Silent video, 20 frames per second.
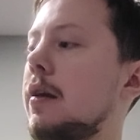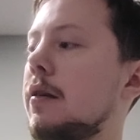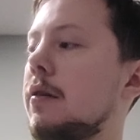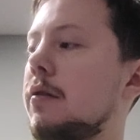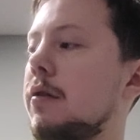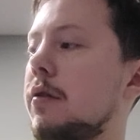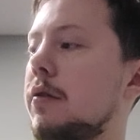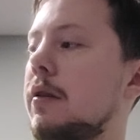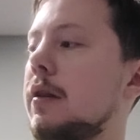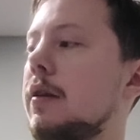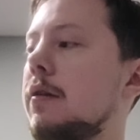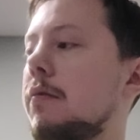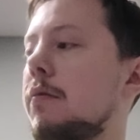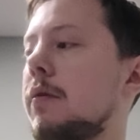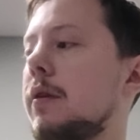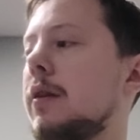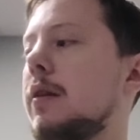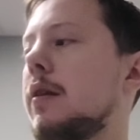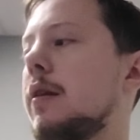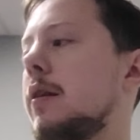Included
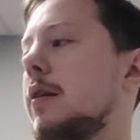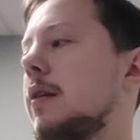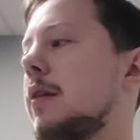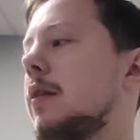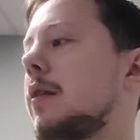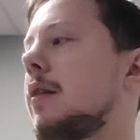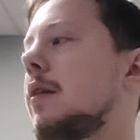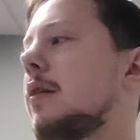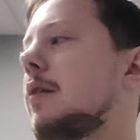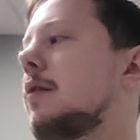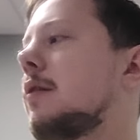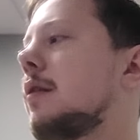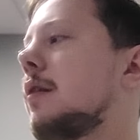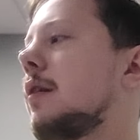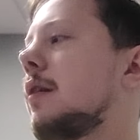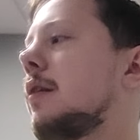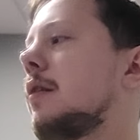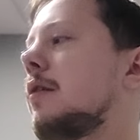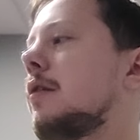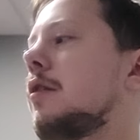with this
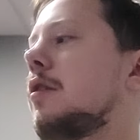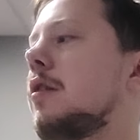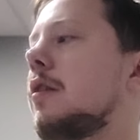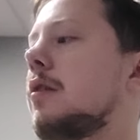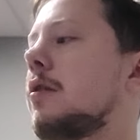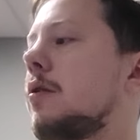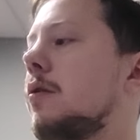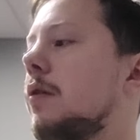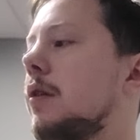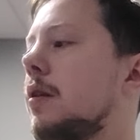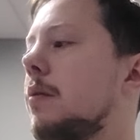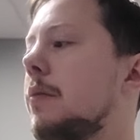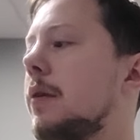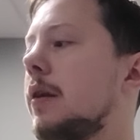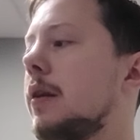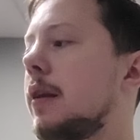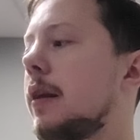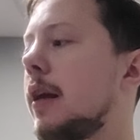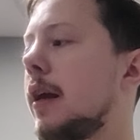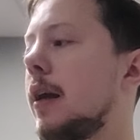is just going to be
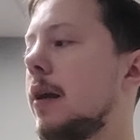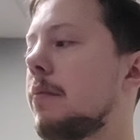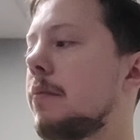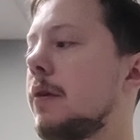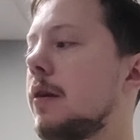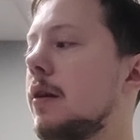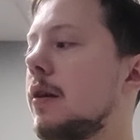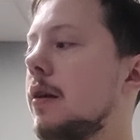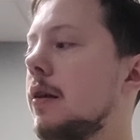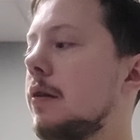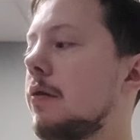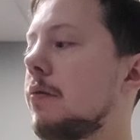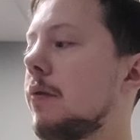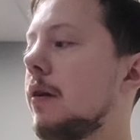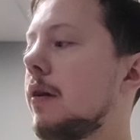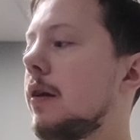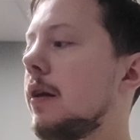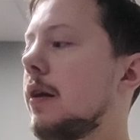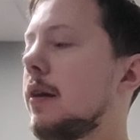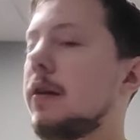the camera as
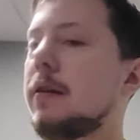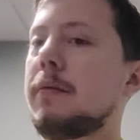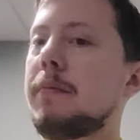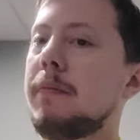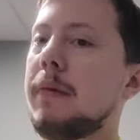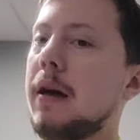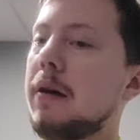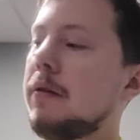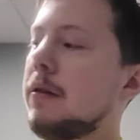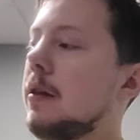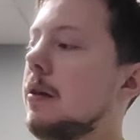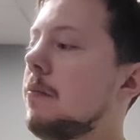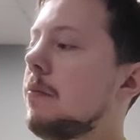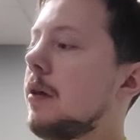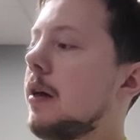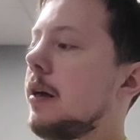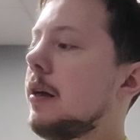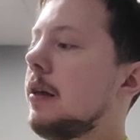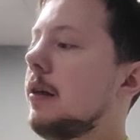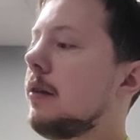well as mounting
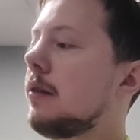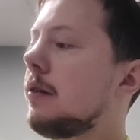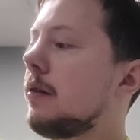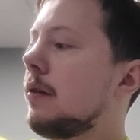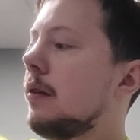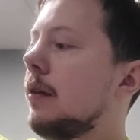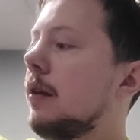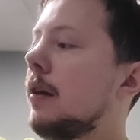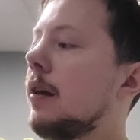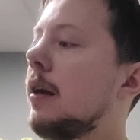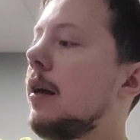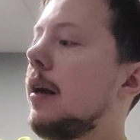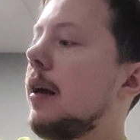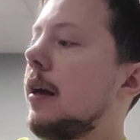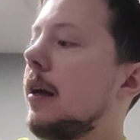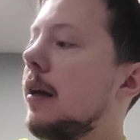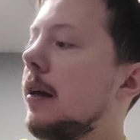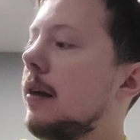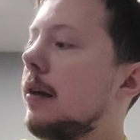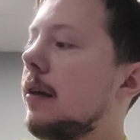brackets
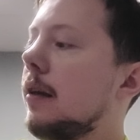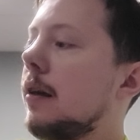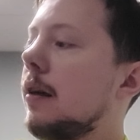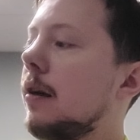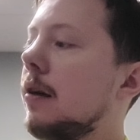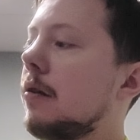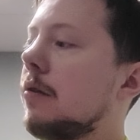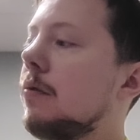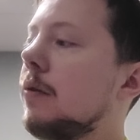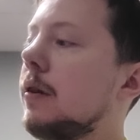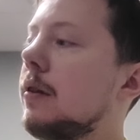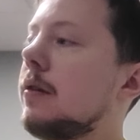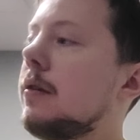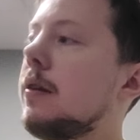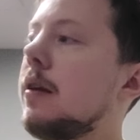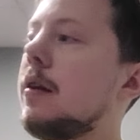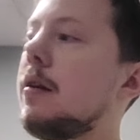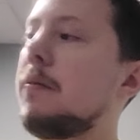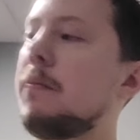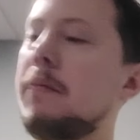and a quick
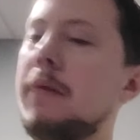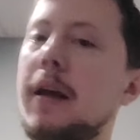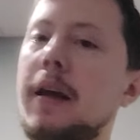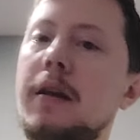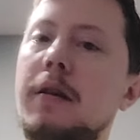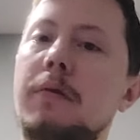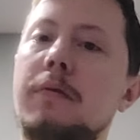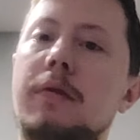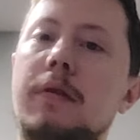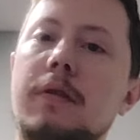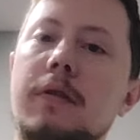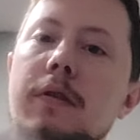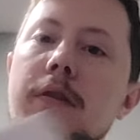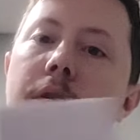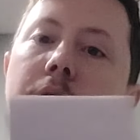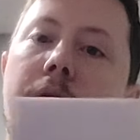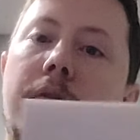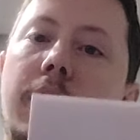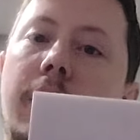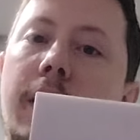setup manual. So
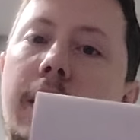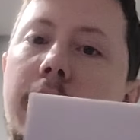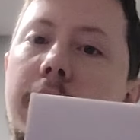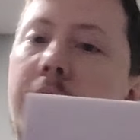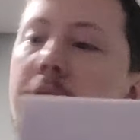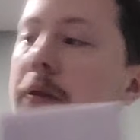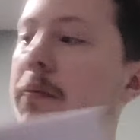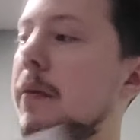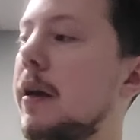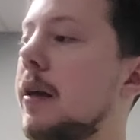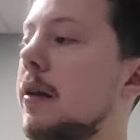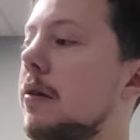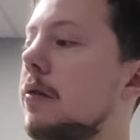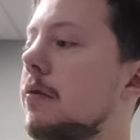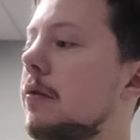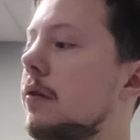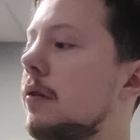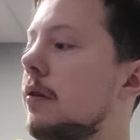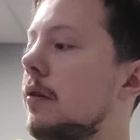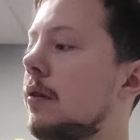you will have your
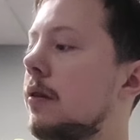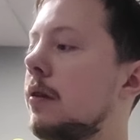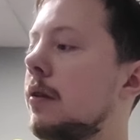manual,